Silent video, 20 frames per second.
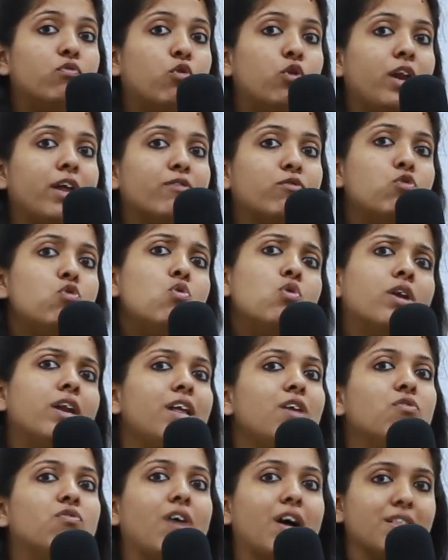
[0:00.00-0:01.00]
voulez-vous
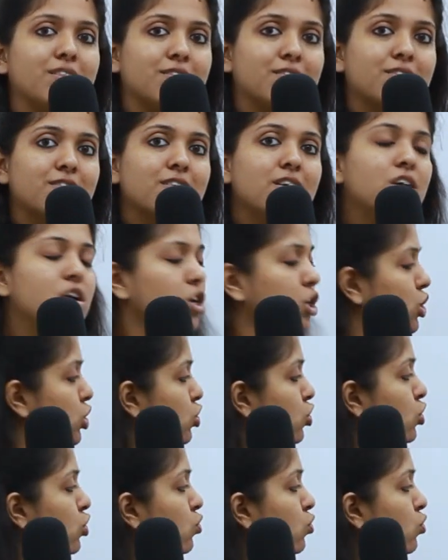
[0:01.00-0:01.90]
only once. Do